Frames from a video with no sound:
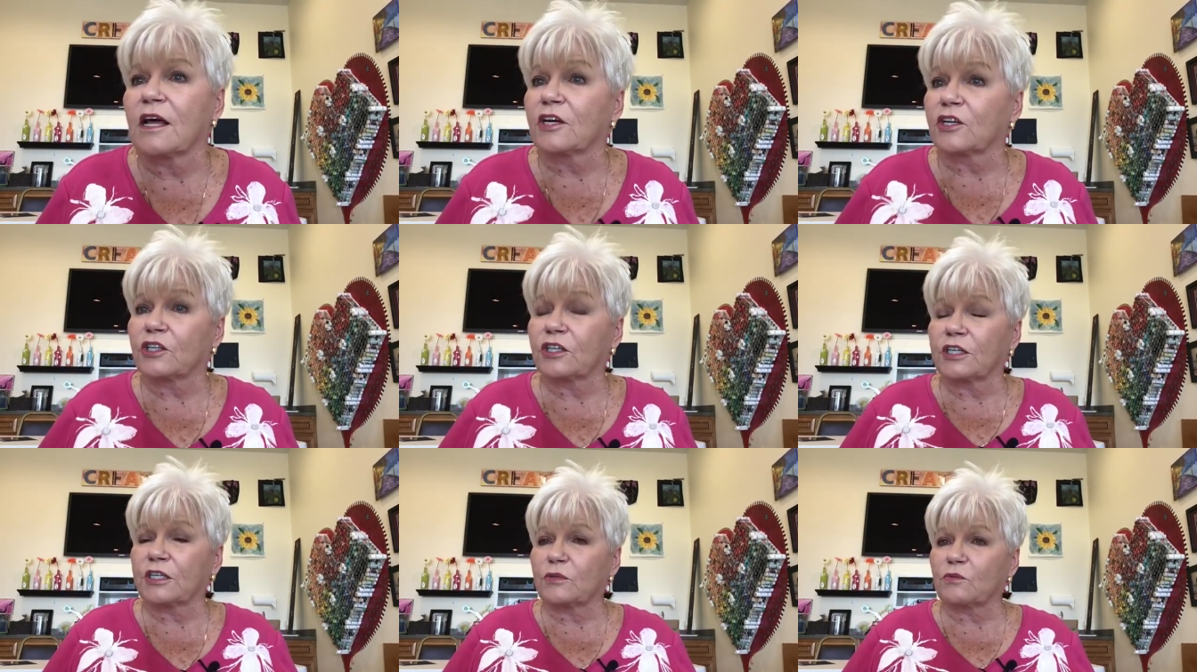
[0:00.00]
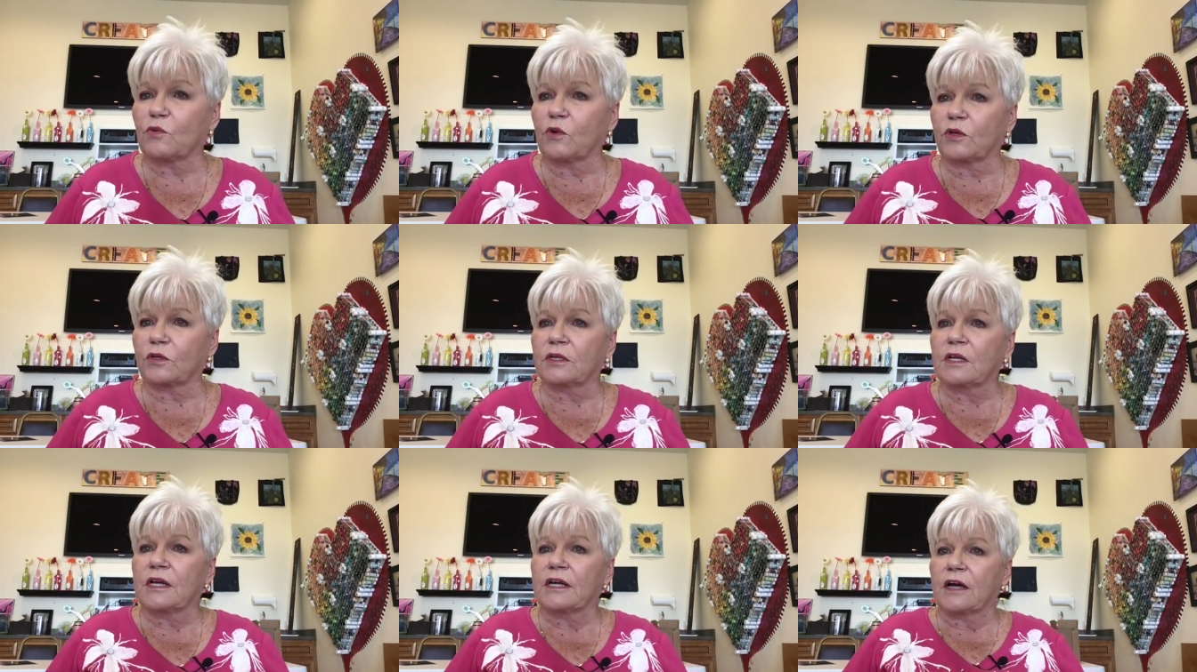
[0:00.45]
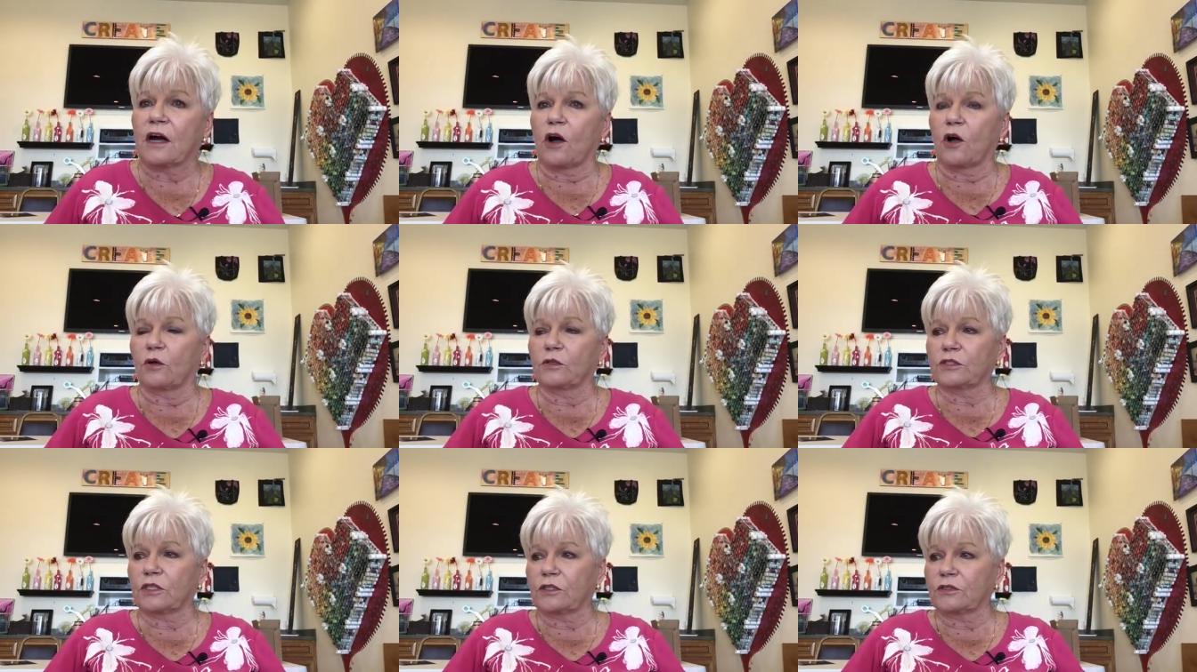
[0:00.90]
Good, well,
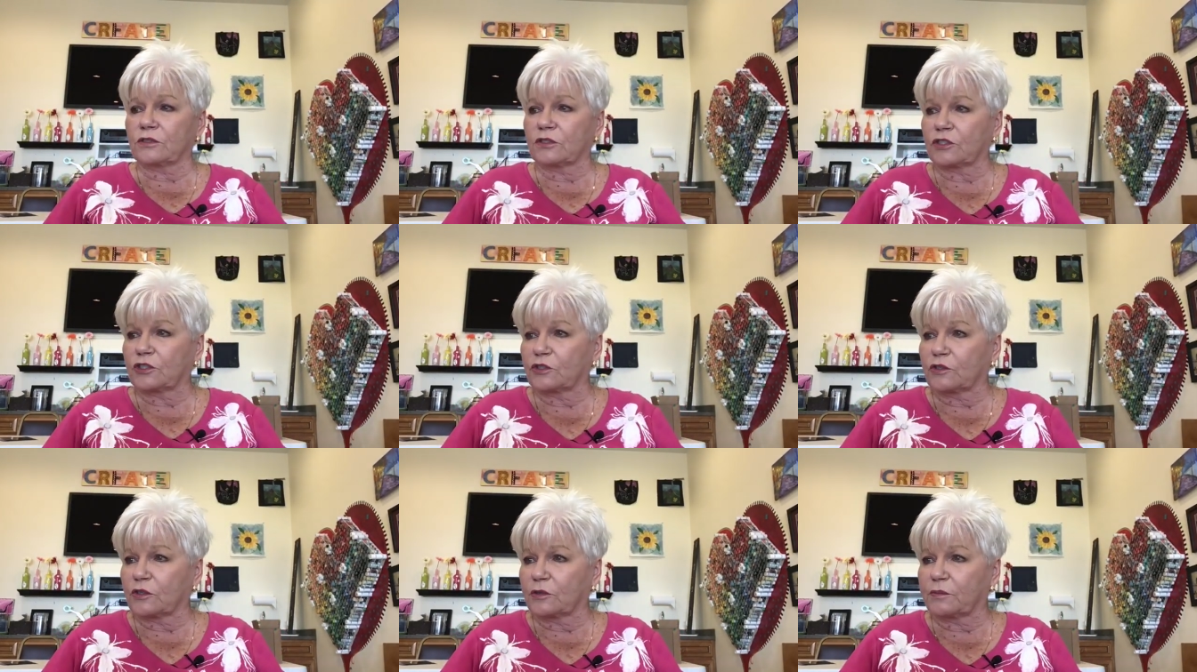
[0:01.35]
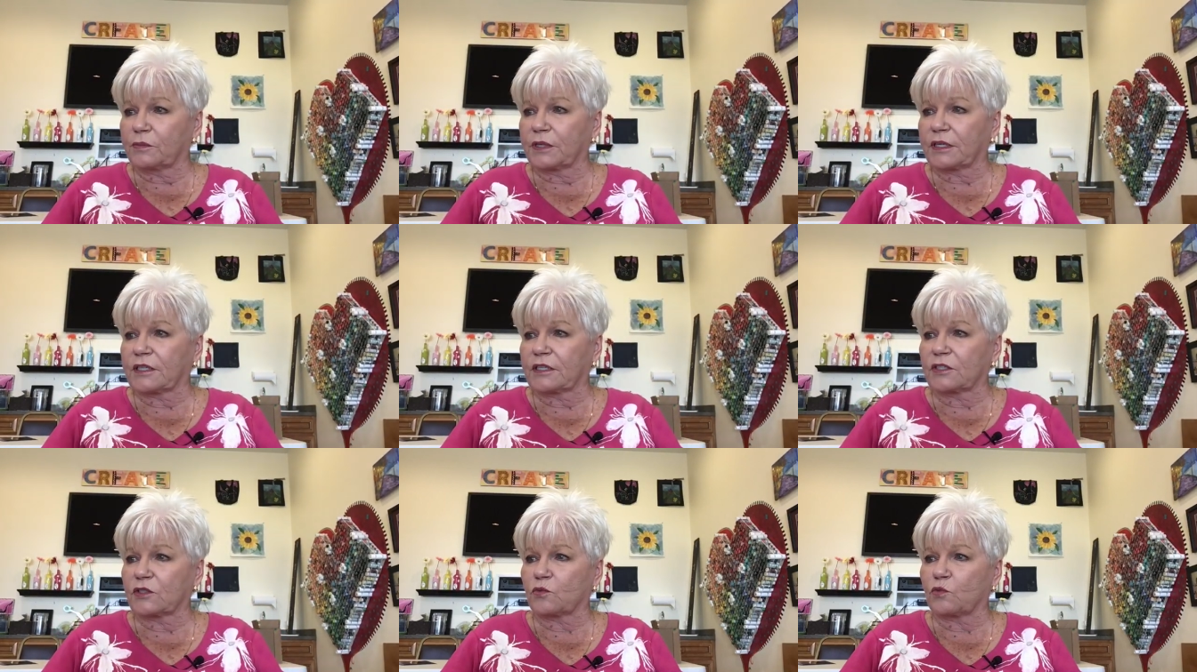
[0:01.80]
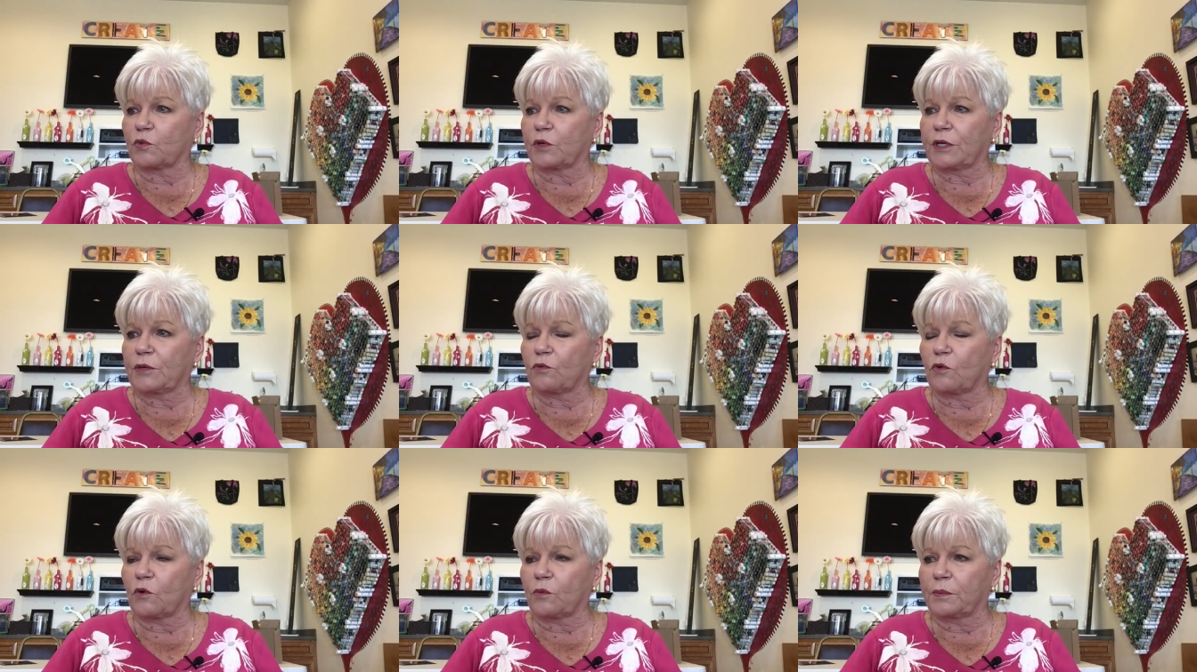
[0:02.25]
hold on to them, because
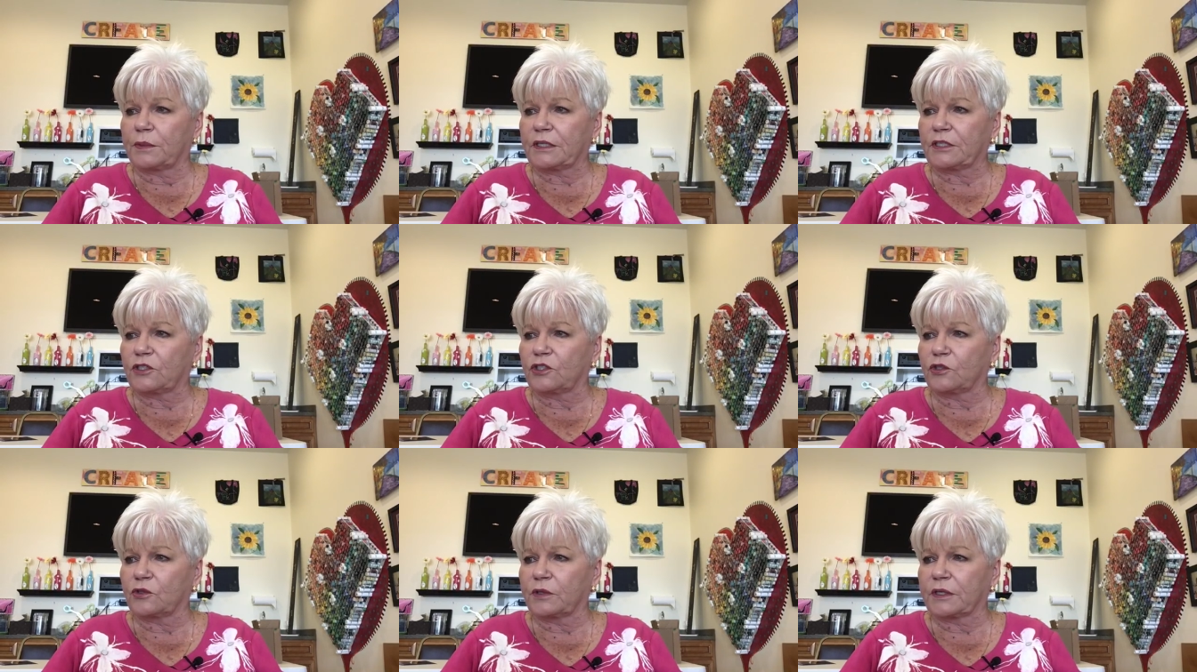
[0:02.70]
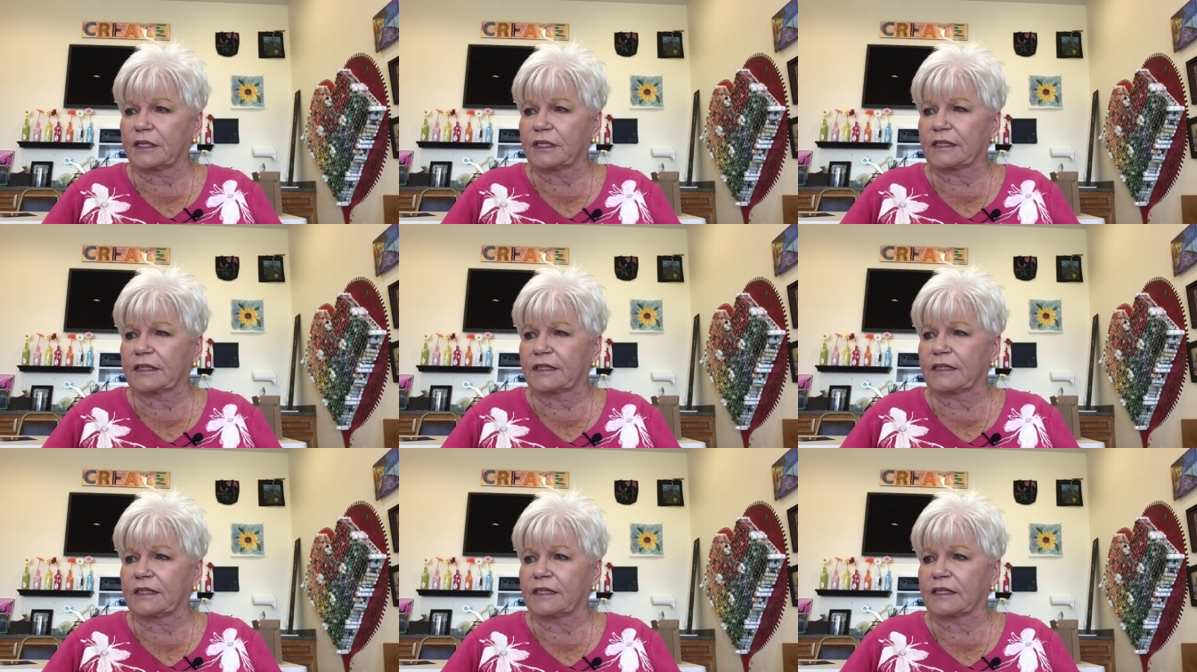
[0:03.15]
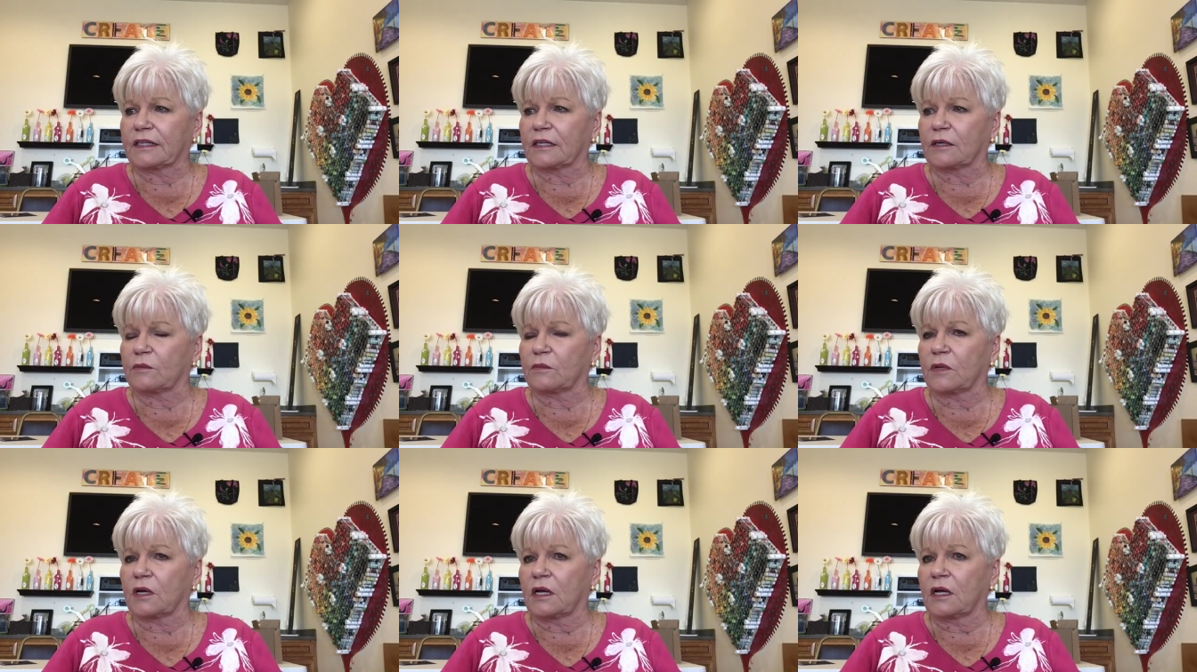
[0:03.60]
we will be doing
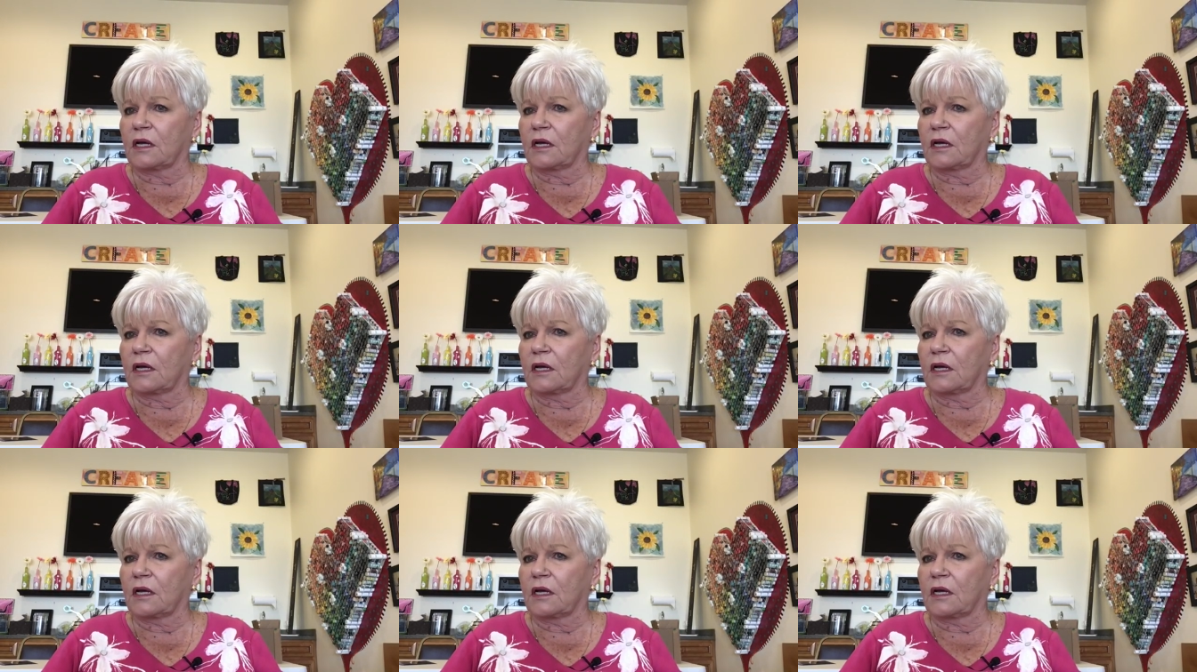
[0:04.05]
them